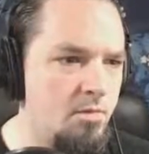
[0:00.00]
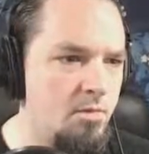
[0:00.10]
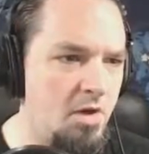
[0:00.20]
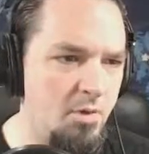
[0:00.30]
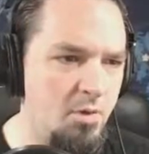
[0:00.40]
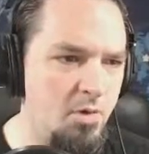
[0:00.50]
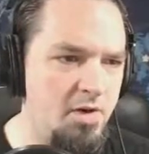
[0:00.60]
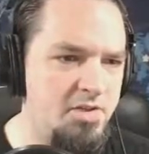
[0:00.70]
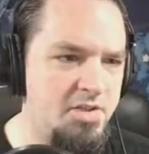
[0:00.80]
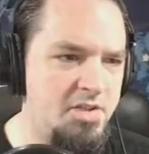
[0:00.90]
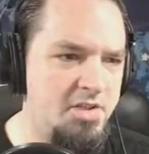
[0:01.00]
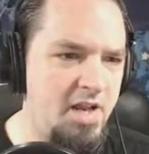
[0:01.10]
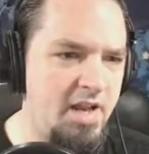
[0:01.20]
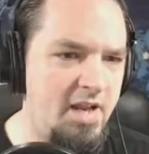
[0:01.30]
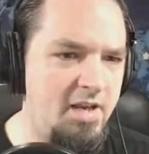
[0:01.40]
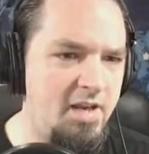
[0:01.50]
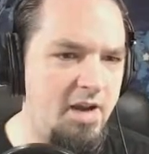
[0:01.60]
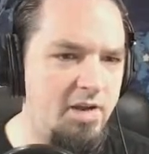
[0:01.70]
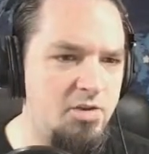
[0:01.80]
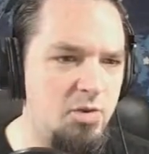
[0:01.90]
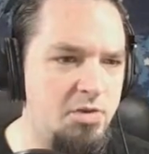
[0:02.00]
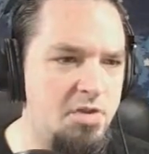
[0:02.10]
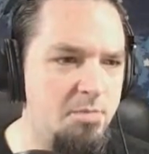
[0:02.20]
And we want to stay kind of towards the